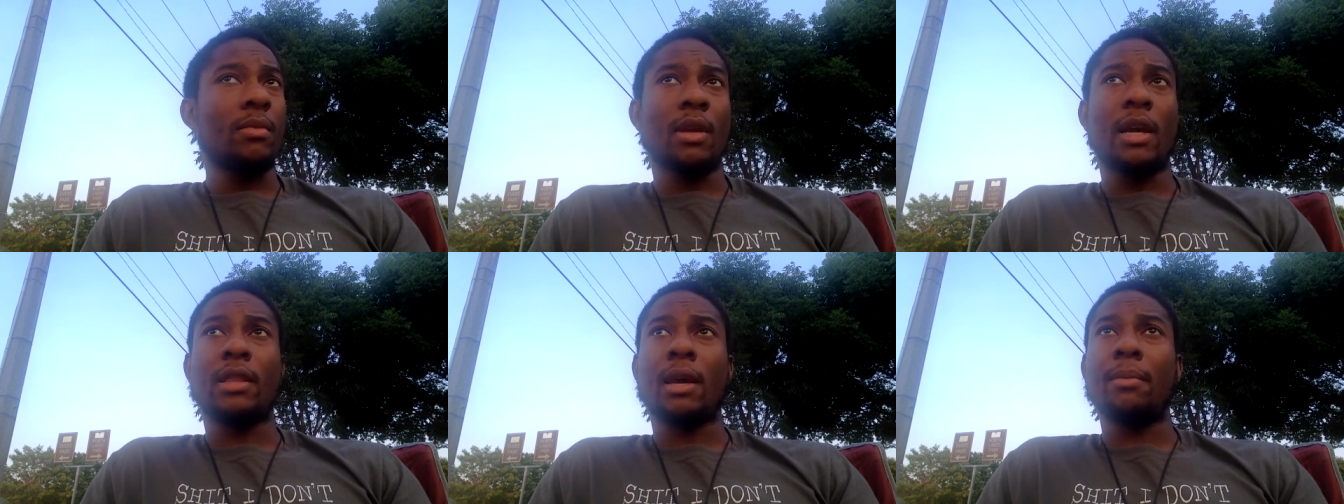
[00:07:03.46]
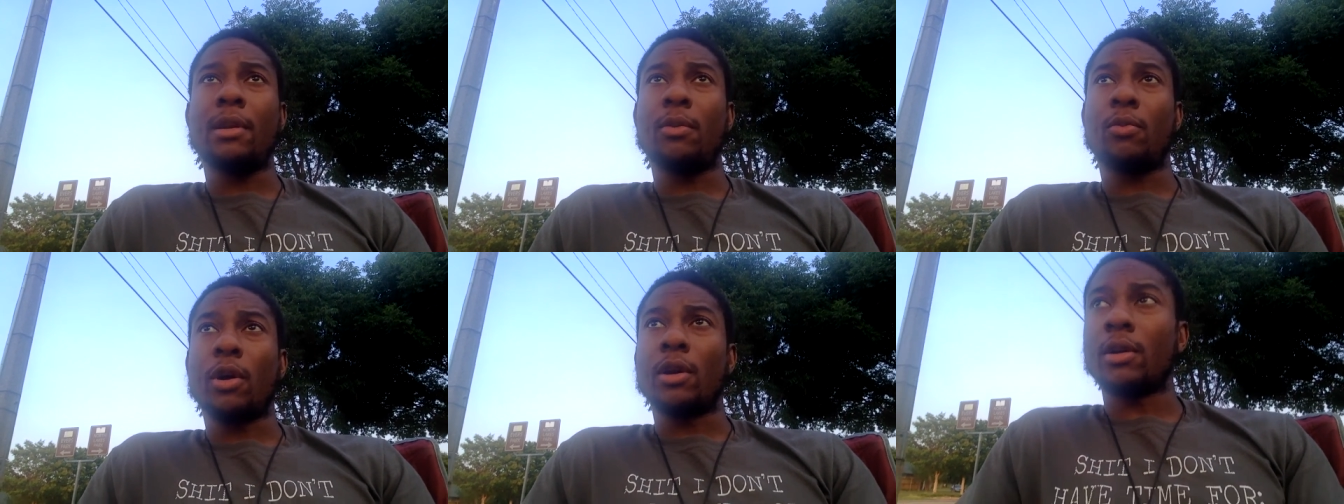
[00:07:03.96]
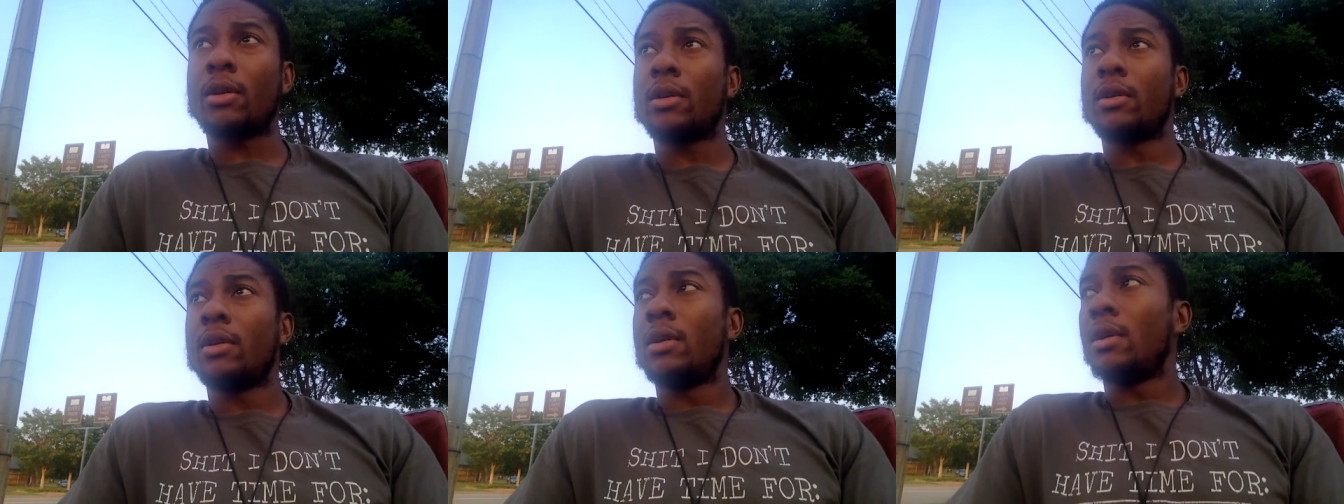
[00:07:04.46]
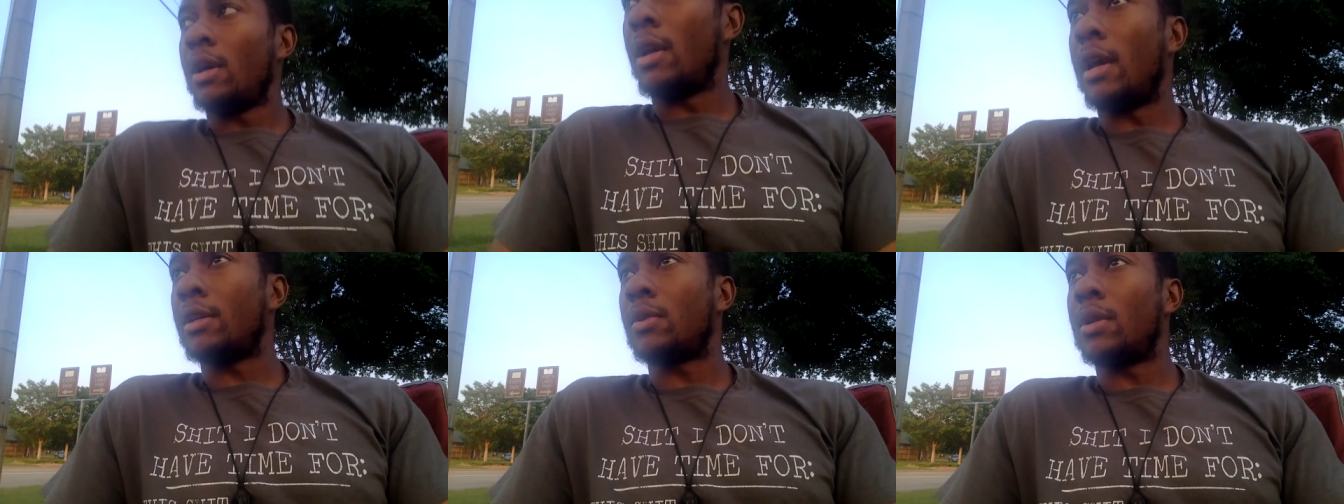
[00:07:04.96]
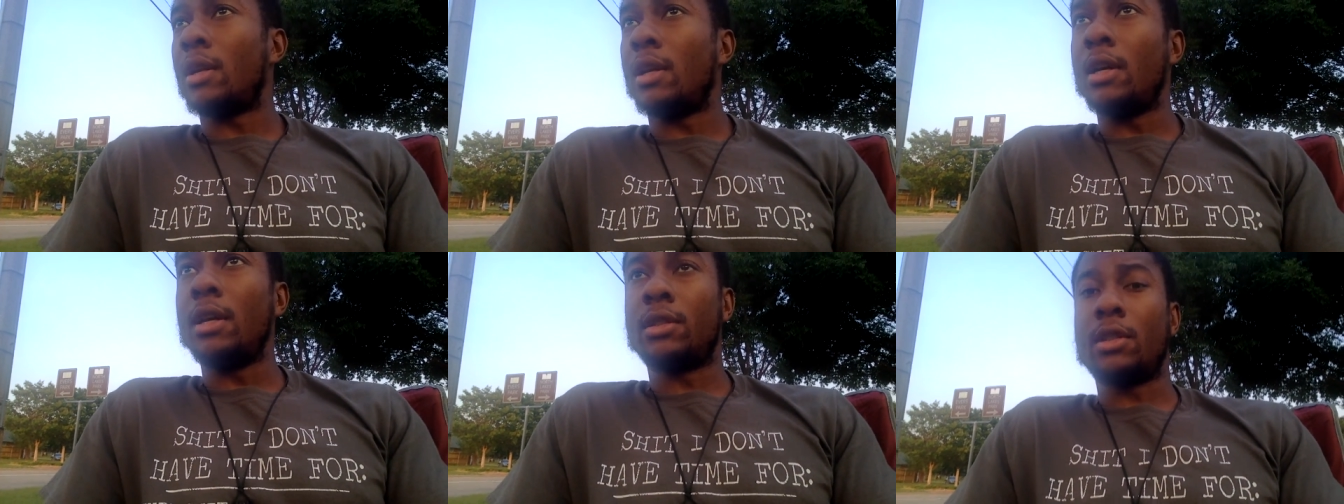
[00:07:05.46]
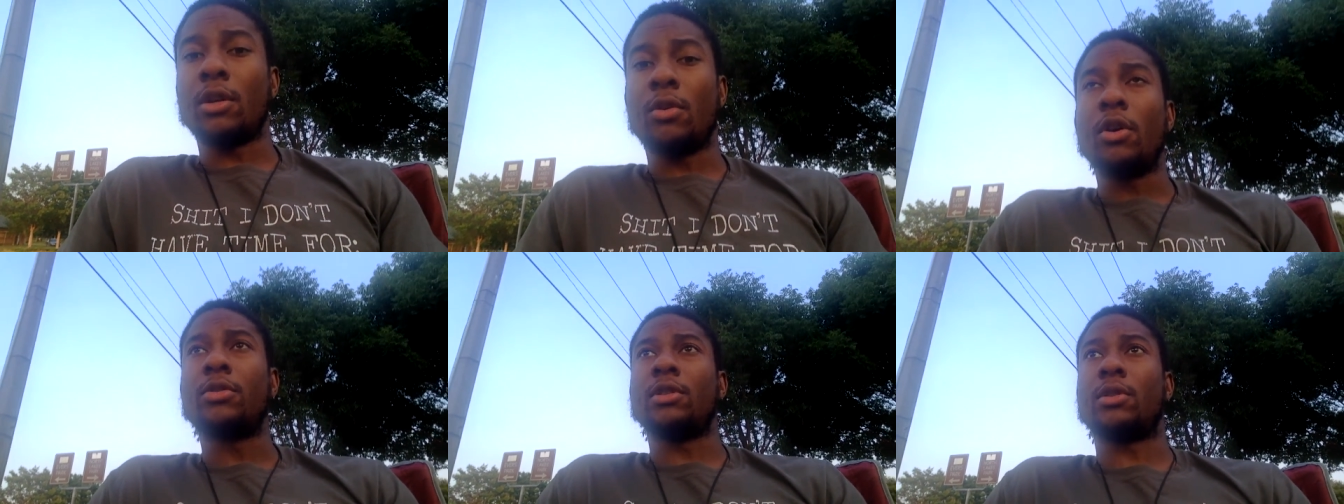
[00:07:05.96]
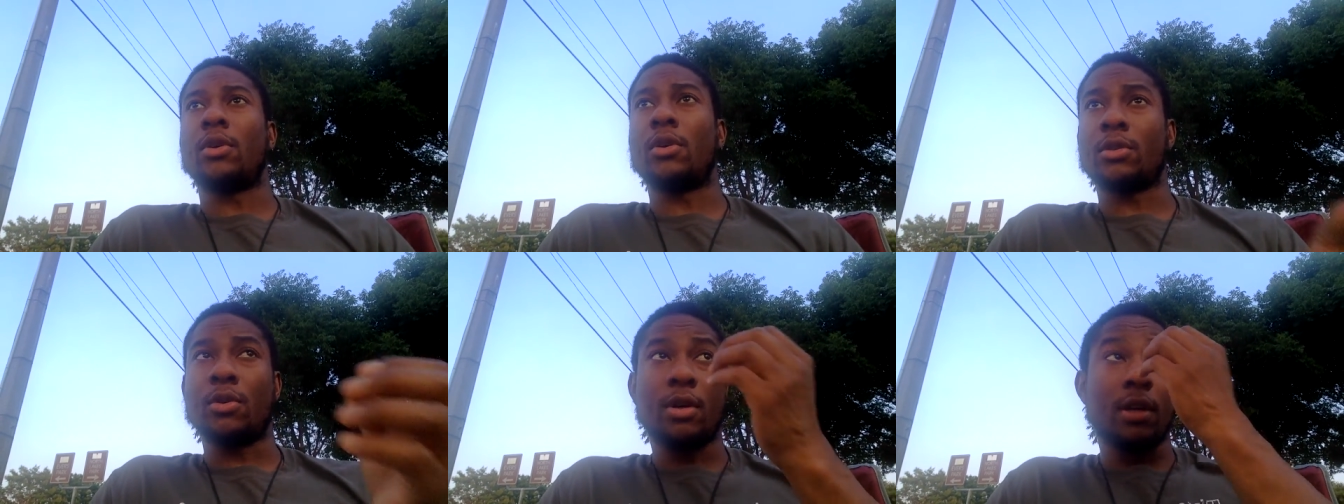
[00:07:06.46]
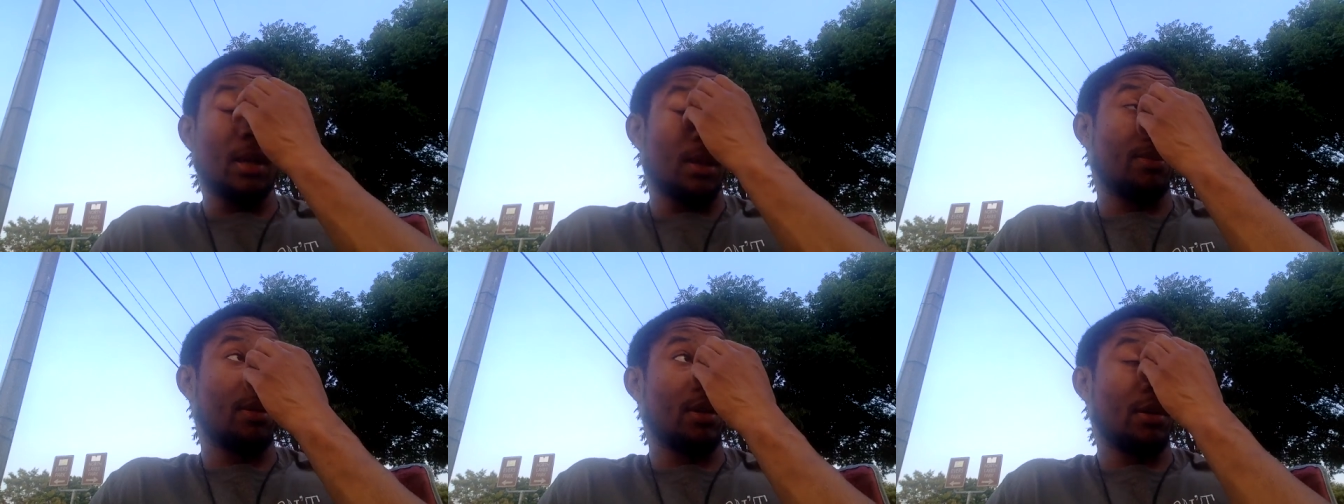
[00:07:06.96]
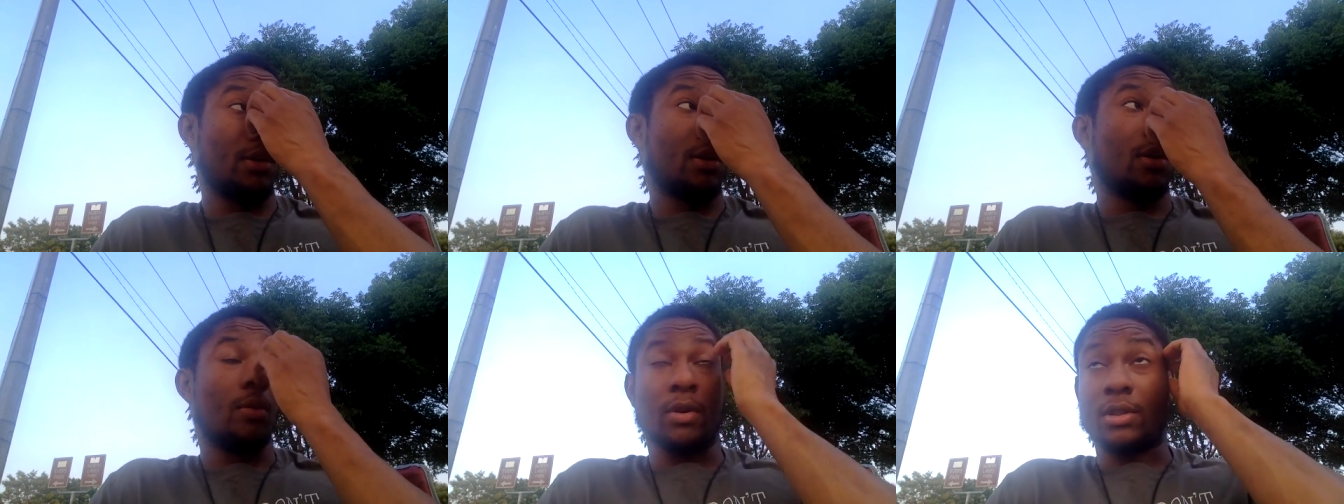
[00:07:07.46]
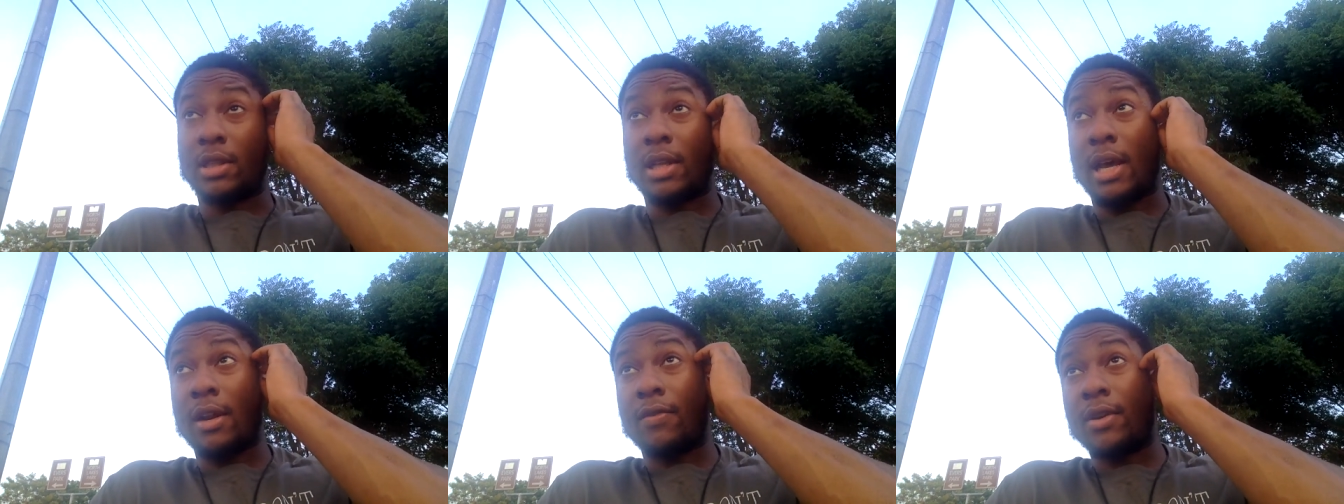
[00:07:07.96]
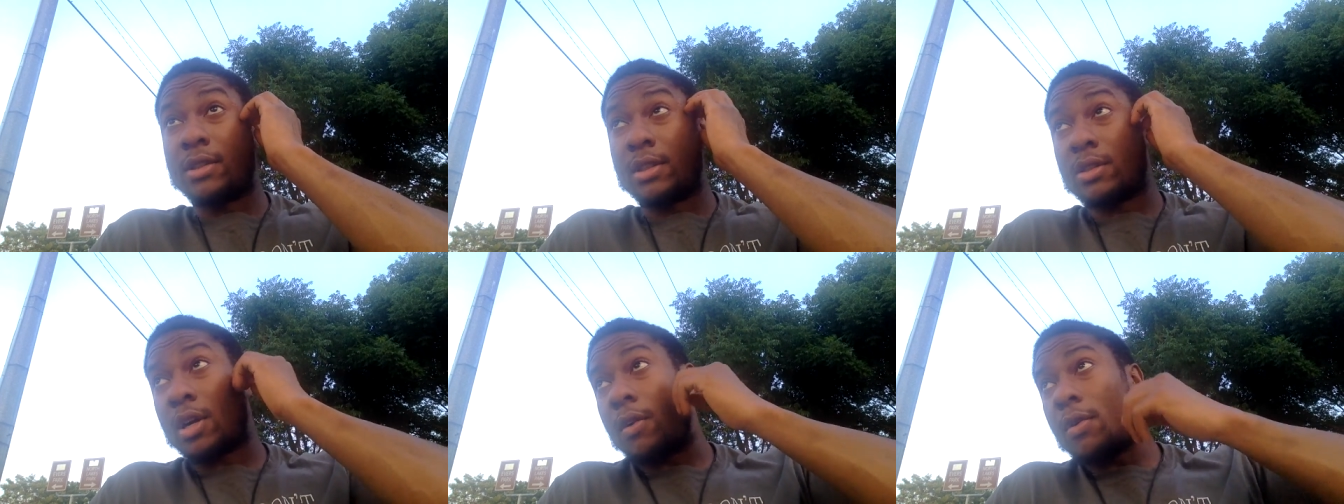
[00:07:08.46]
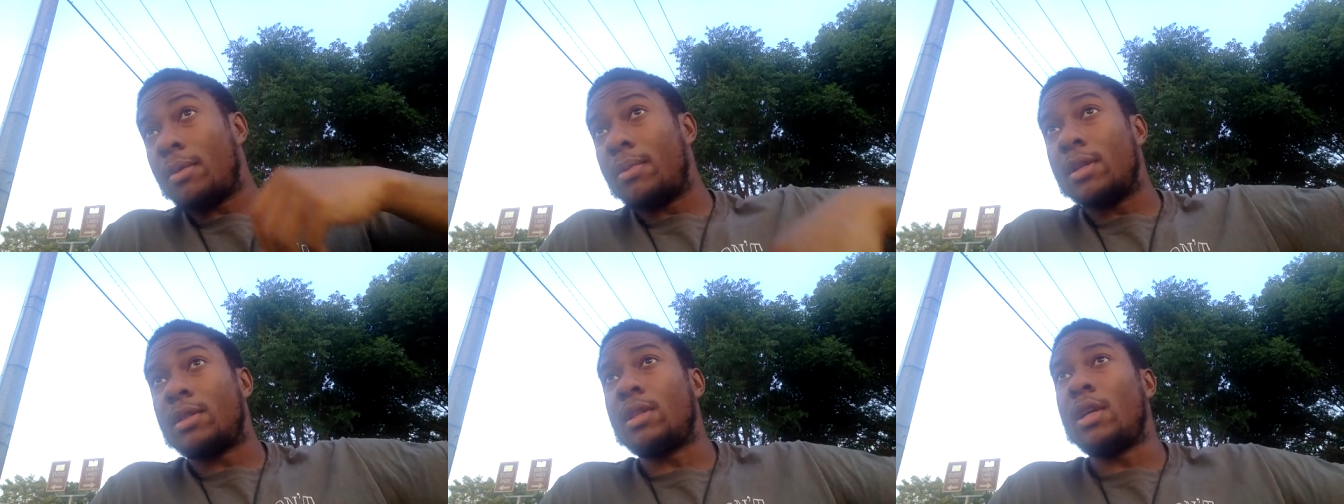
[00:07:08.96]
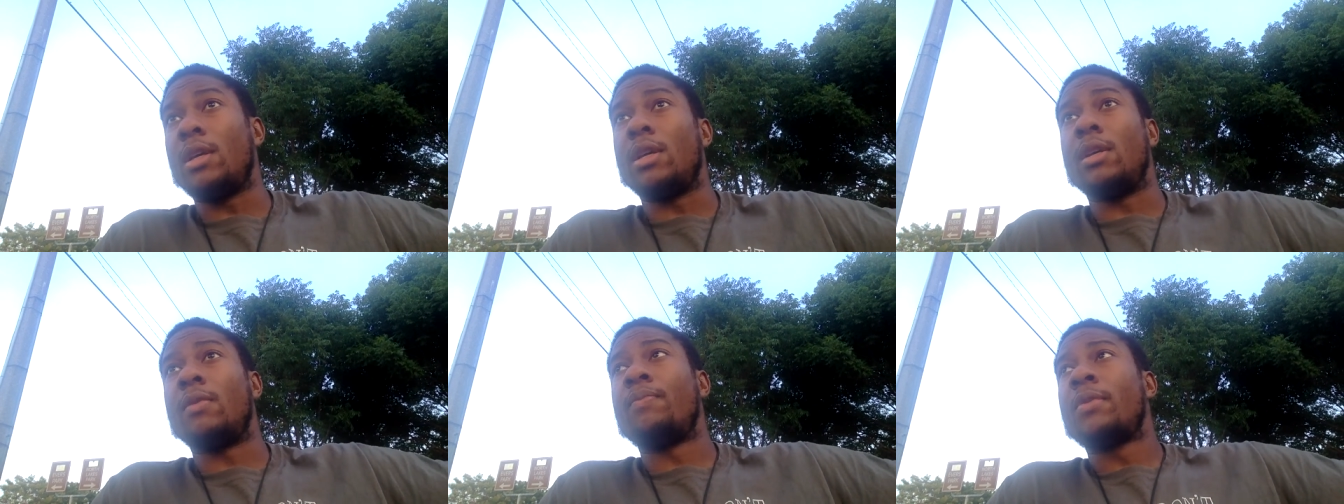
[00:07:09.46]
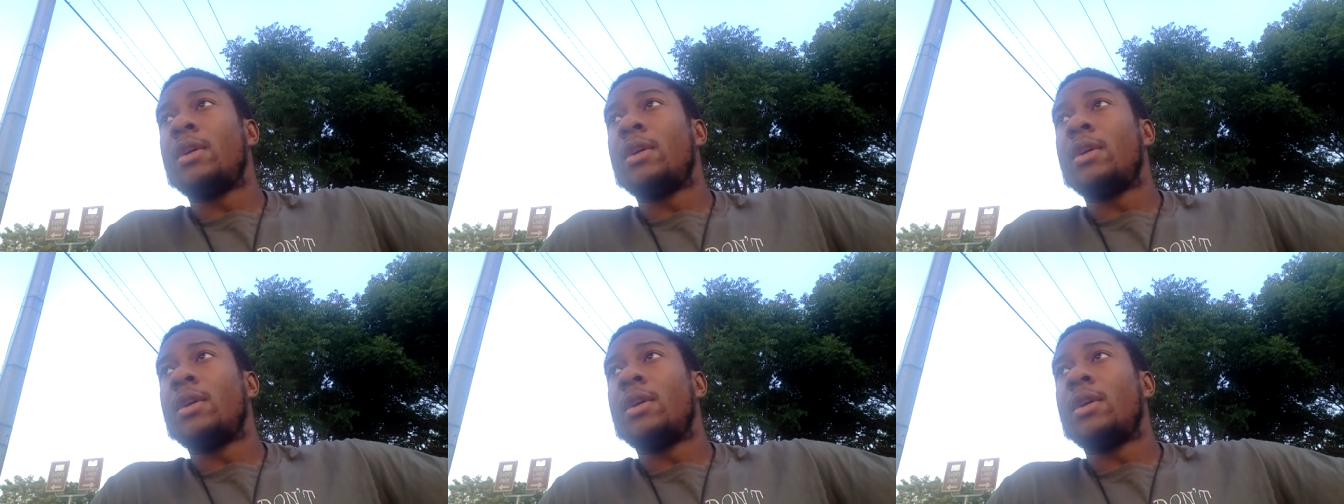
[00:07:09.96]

Ain't that many work. And that's going to lead to the grocery stores going empty, which a lot of us has already been seeing.